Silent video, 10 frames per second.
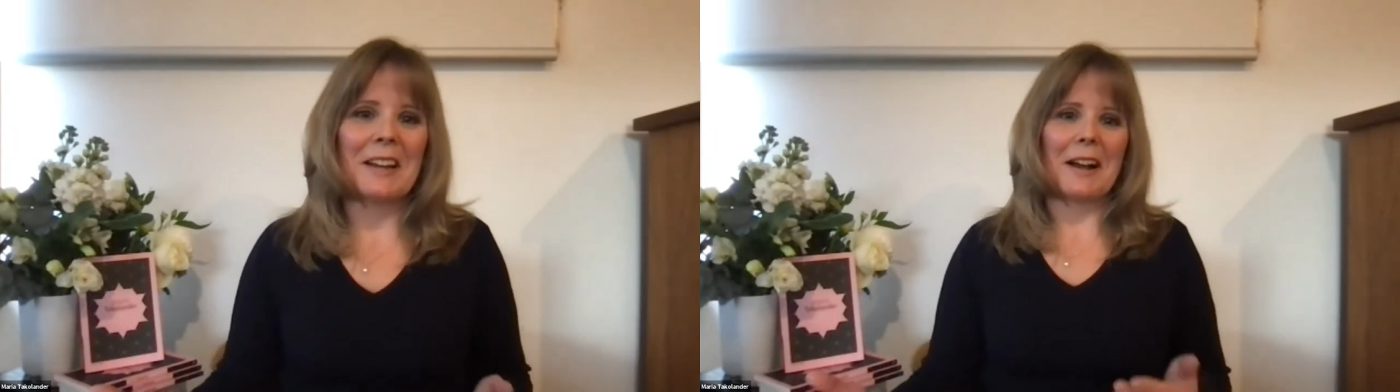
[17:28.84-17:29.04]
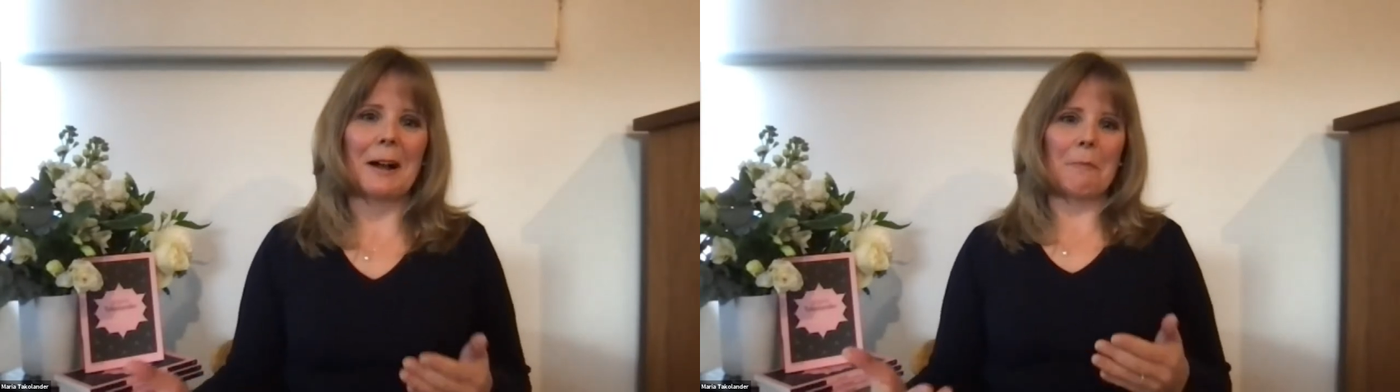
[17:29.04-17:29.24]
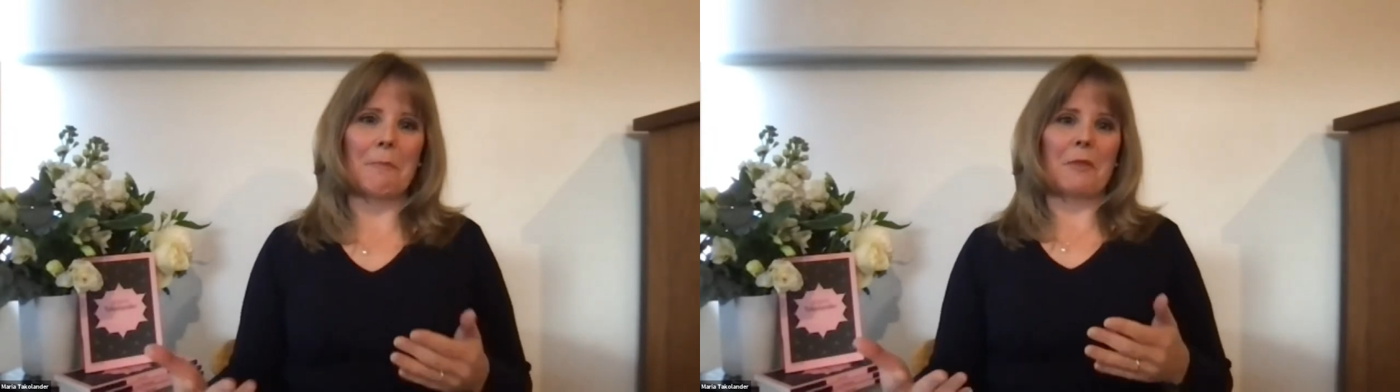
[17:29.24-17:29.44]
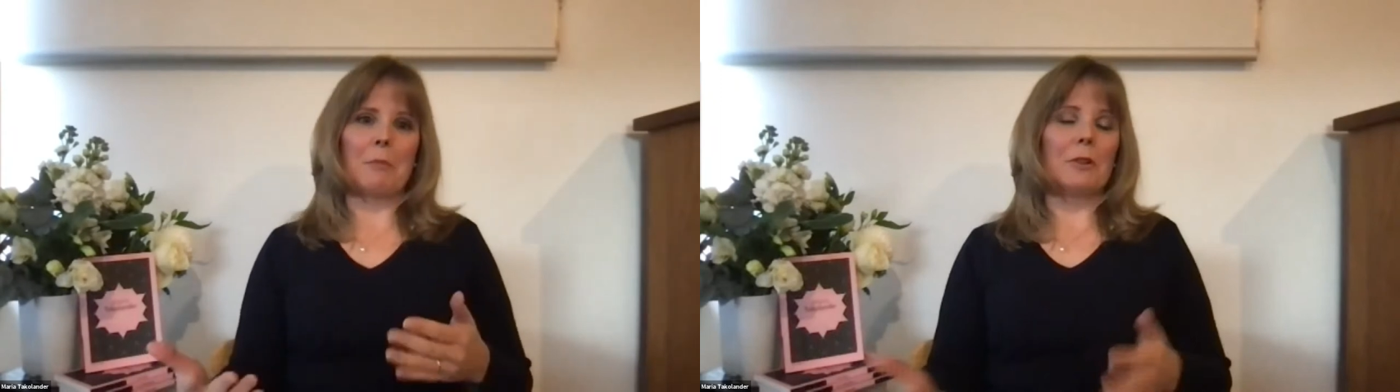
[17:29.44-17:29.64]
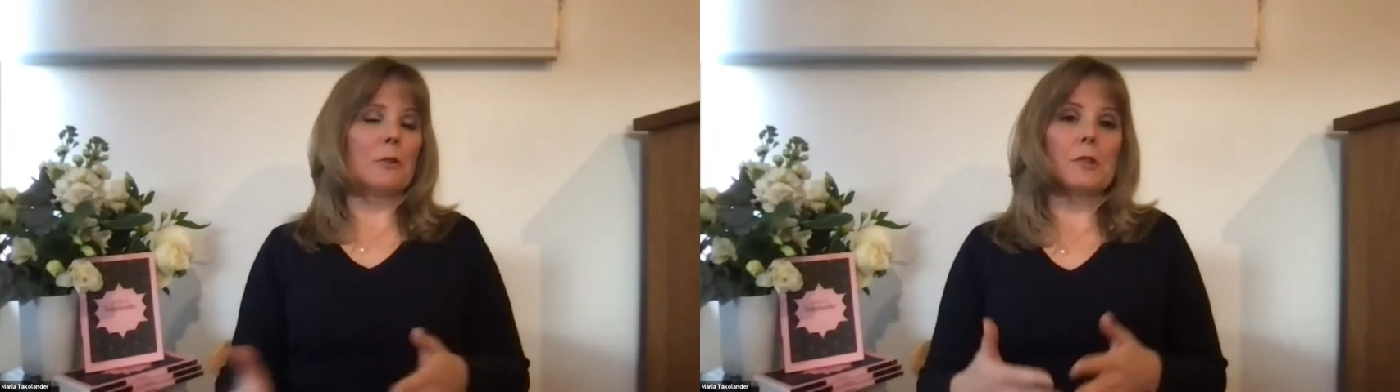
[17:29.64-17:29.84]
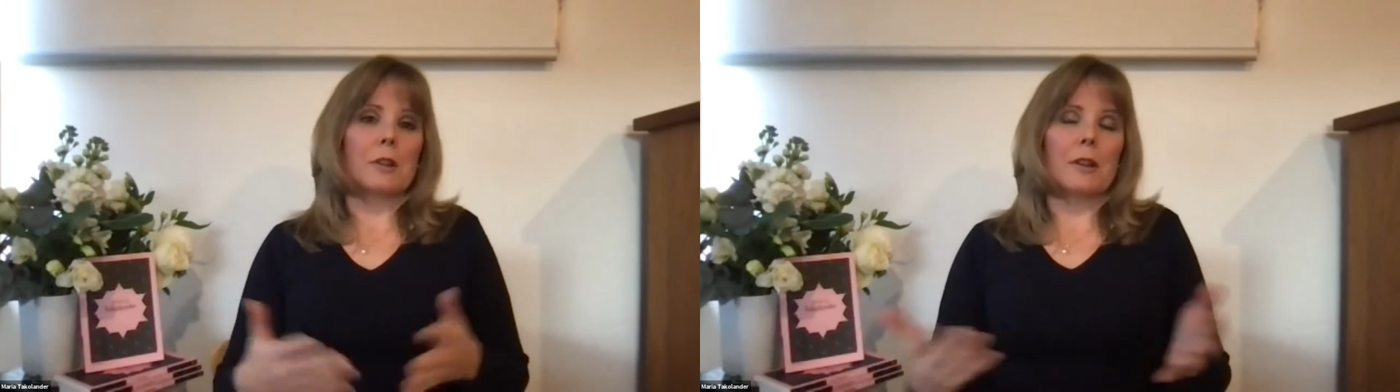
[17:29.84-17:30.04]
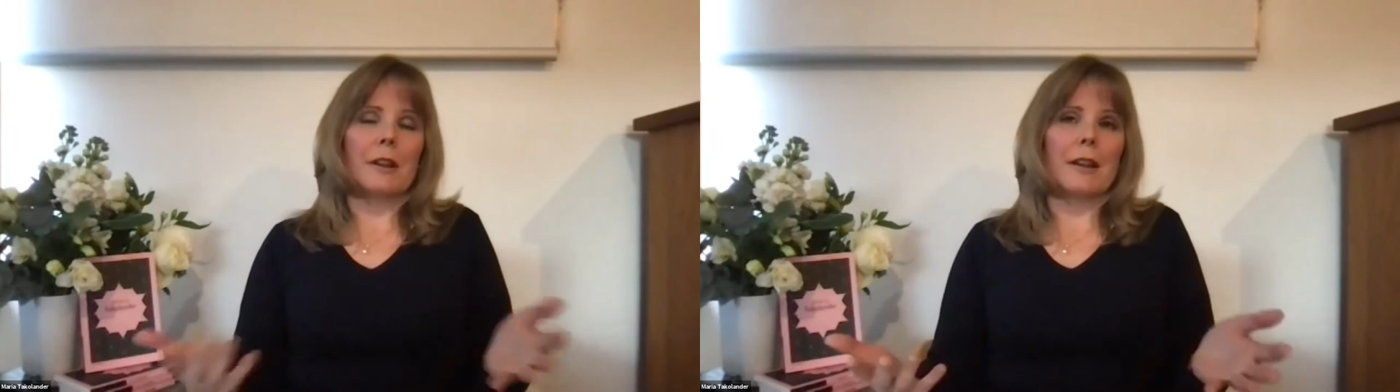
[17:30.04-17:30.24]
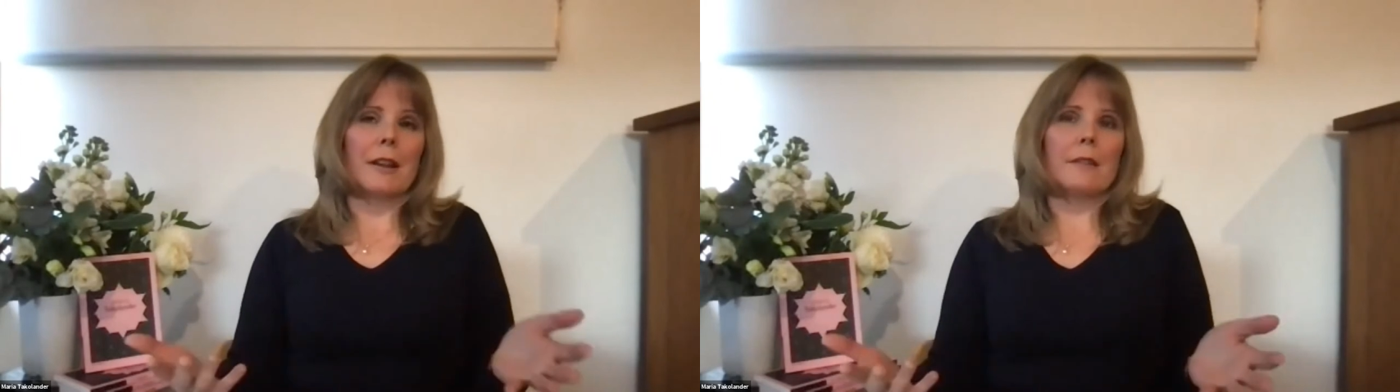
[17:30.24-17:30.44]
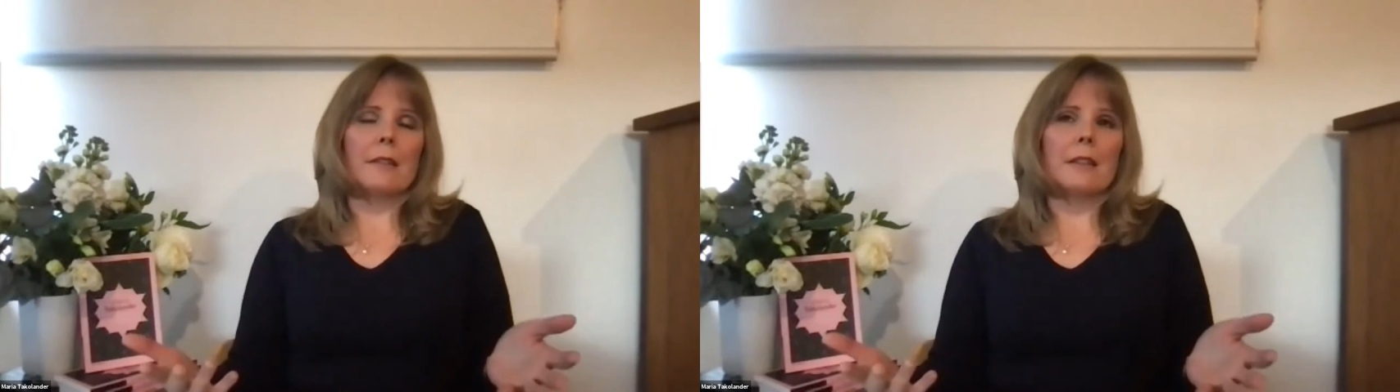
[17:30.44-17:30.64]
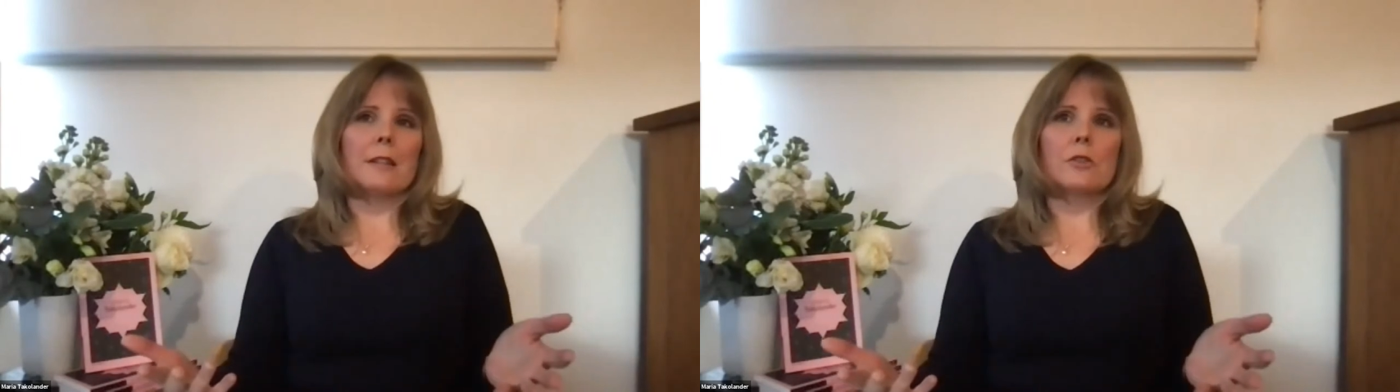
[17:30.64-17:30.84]
But also another
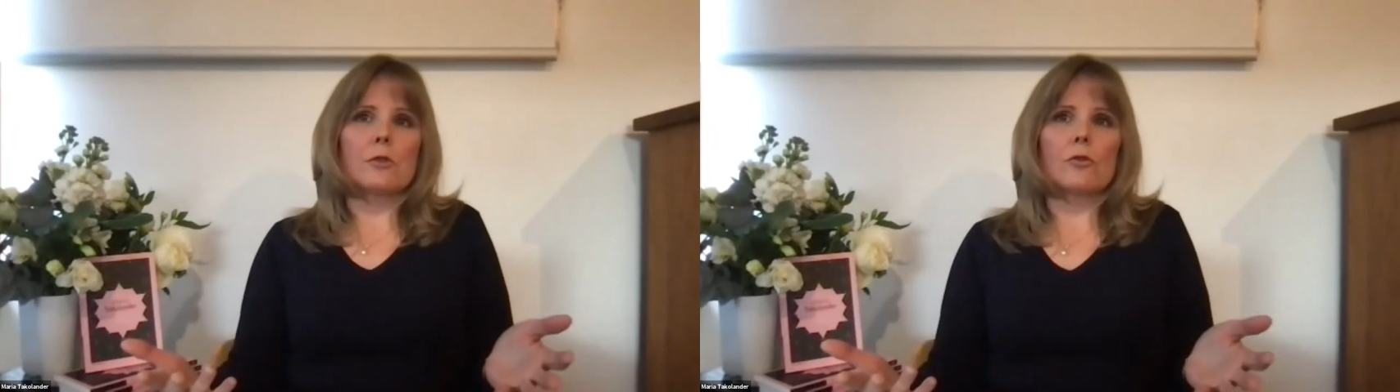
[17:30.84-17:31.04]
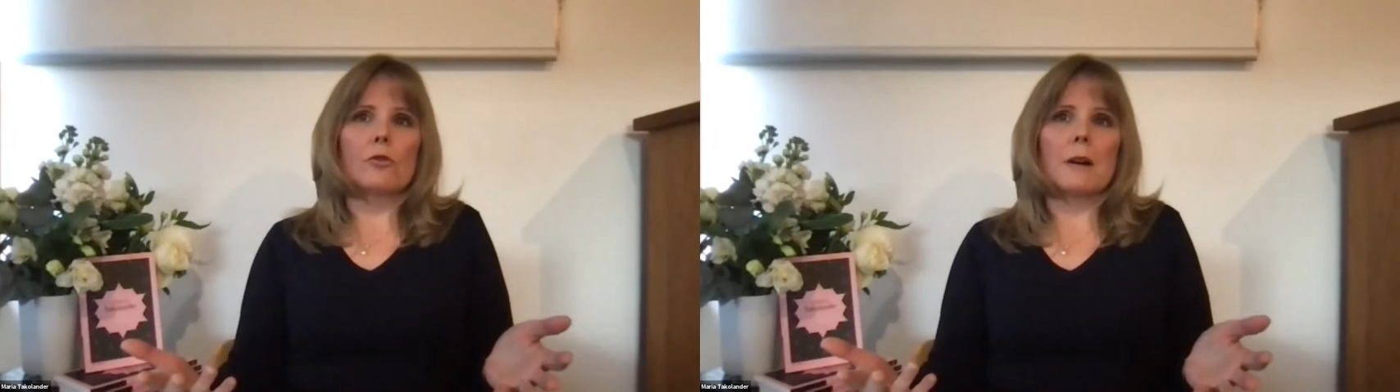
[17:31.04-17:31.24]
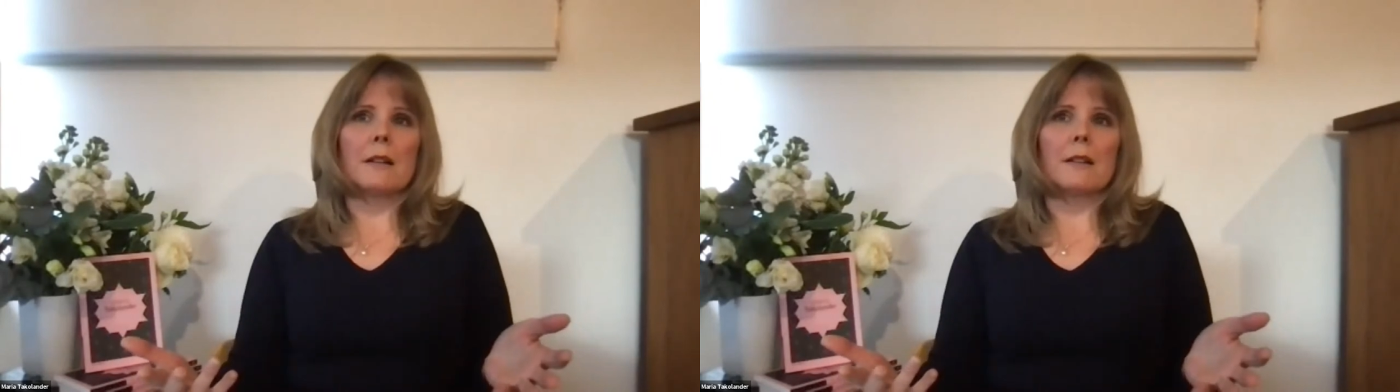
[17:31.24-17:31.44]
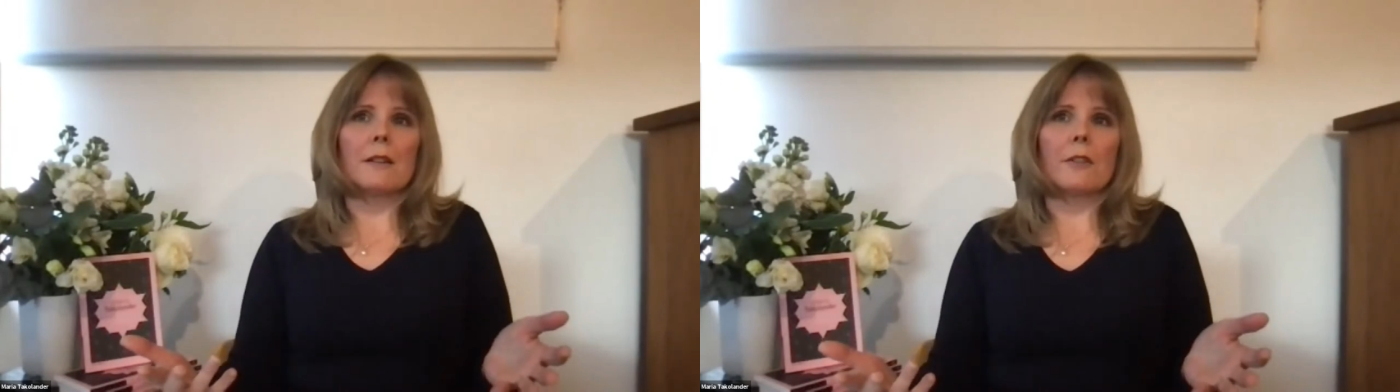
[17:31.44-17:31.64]
thing is trauma